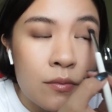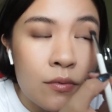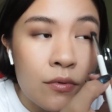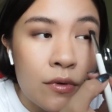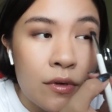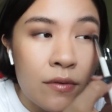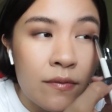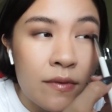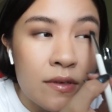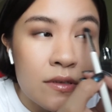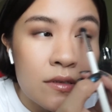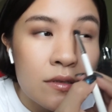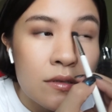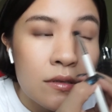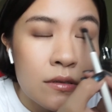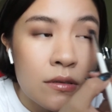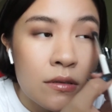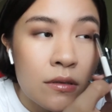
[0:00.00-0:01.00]

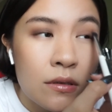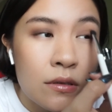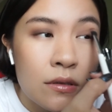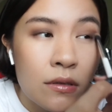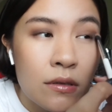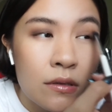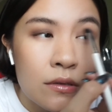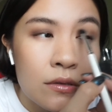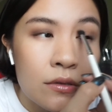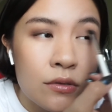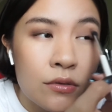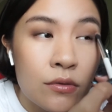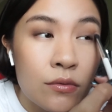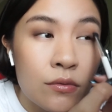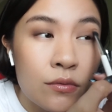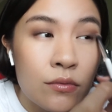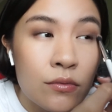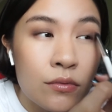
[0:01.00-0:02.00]
previous
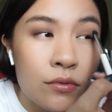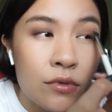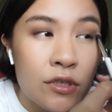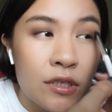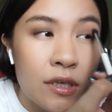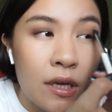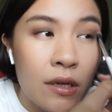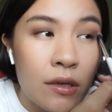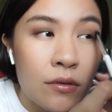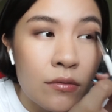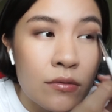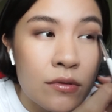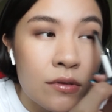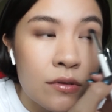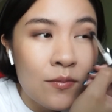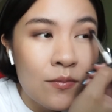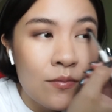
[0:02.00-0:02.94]
two shadows.